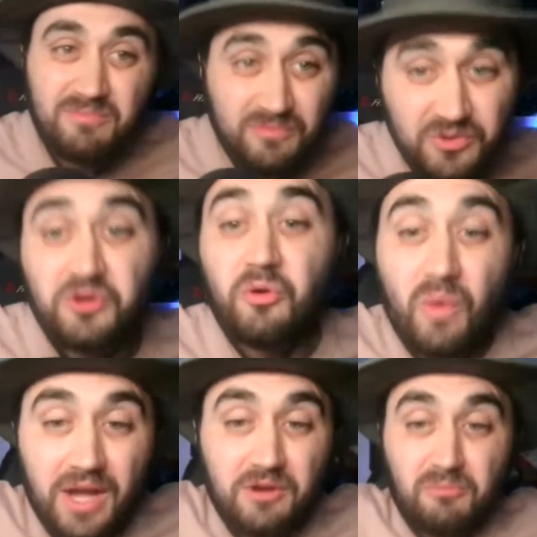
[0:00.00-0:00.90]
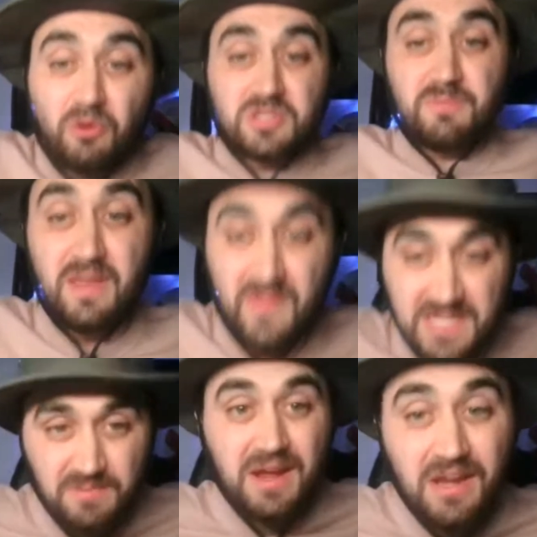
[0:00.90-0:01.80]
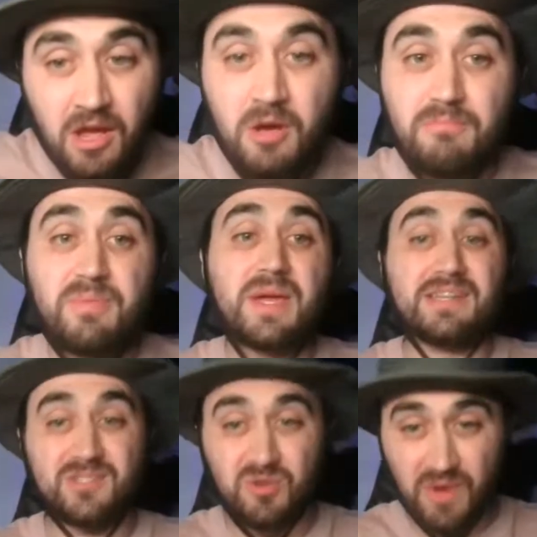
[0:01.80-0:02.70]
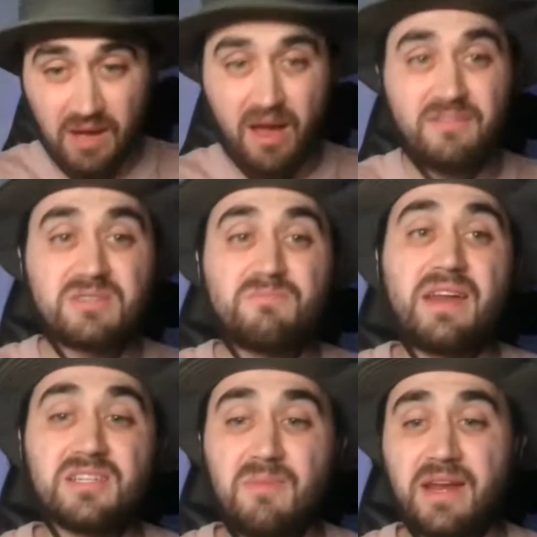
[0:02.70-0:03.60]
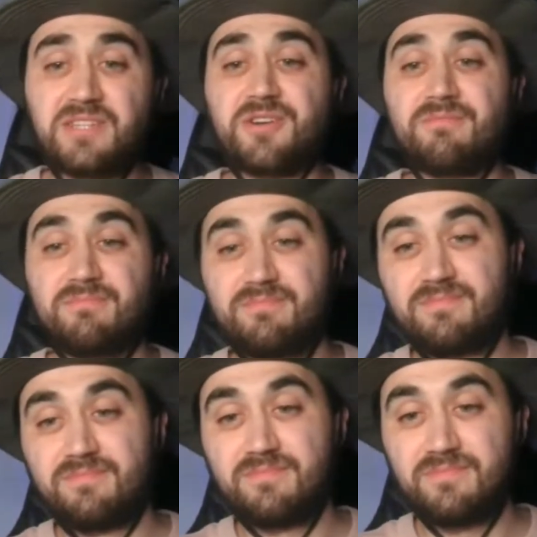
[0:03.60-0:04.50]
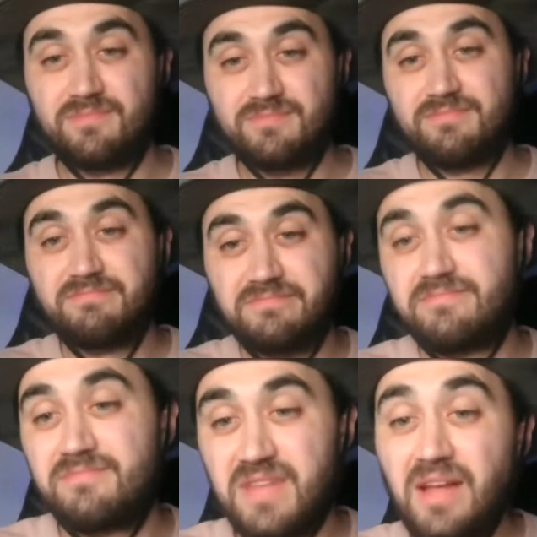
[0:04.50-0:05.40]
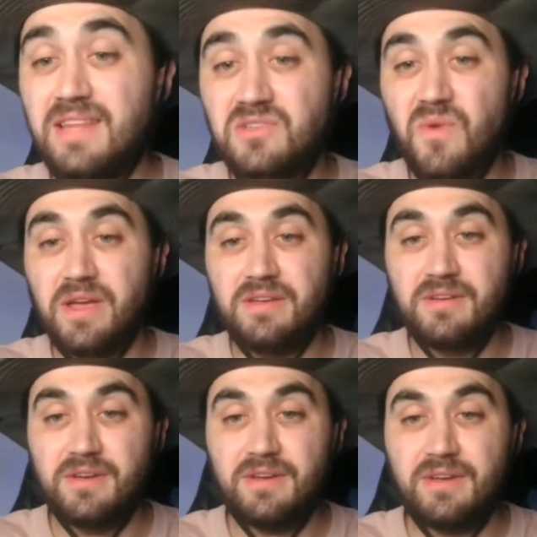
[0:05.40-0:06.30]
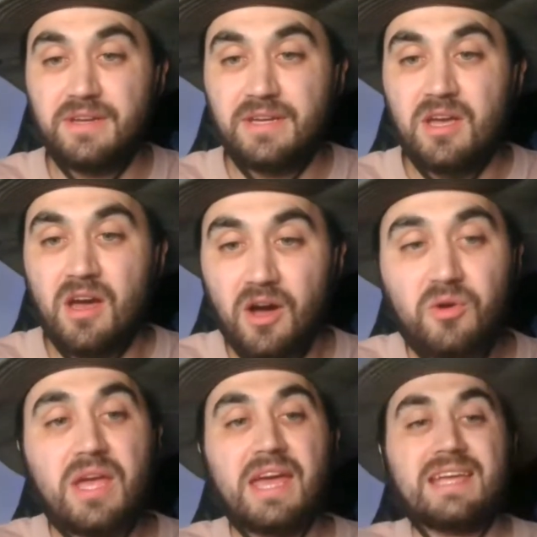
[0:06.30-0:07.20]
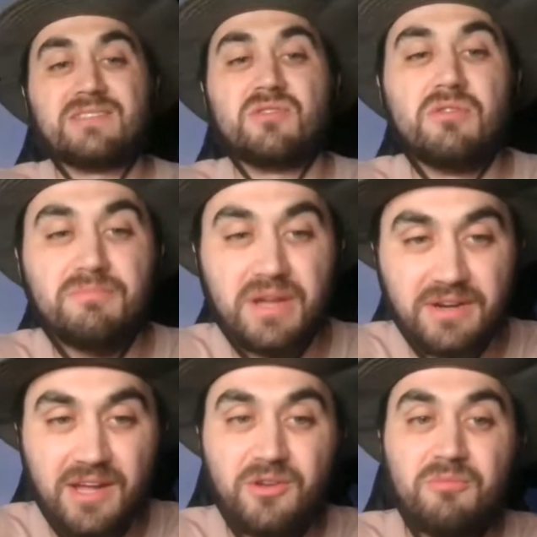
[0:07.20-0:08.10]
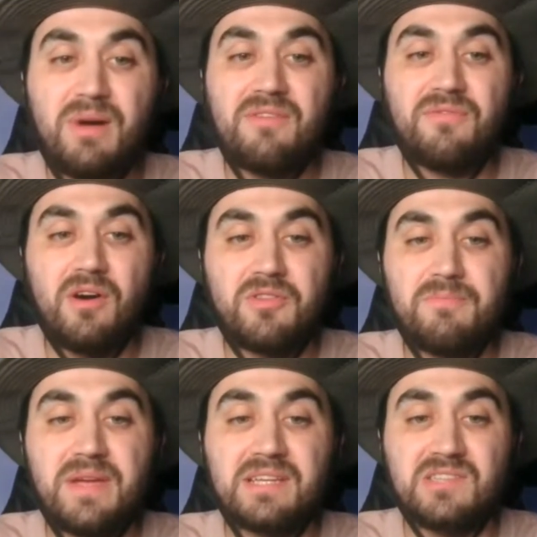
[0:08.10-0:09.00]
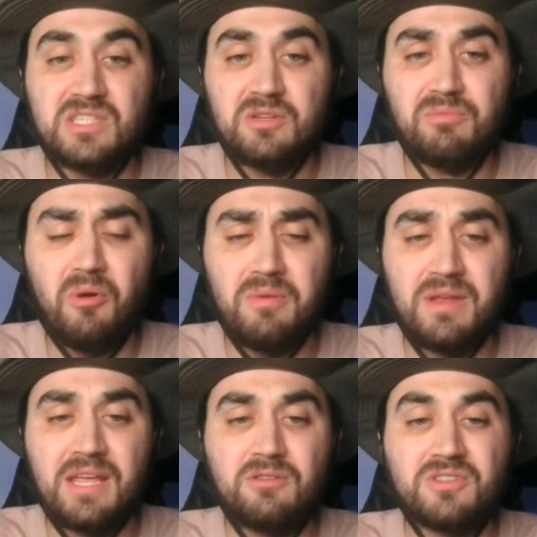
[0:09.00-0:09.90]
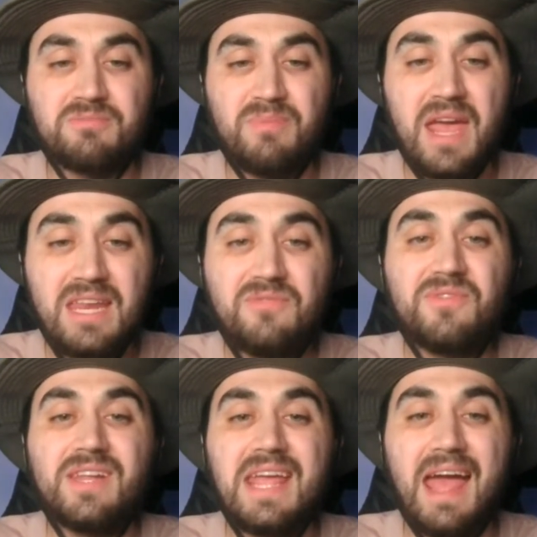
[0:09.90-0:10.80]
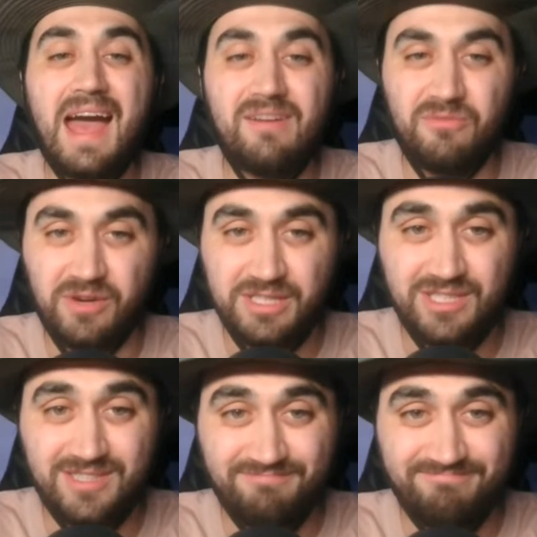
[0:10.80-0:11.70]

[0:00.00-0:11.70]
you know why you're more Spain than Spain? Because you now have a Spanish manager. That's why. Okay, so Bernardo by far the biggest disappointment. He looked painfully average.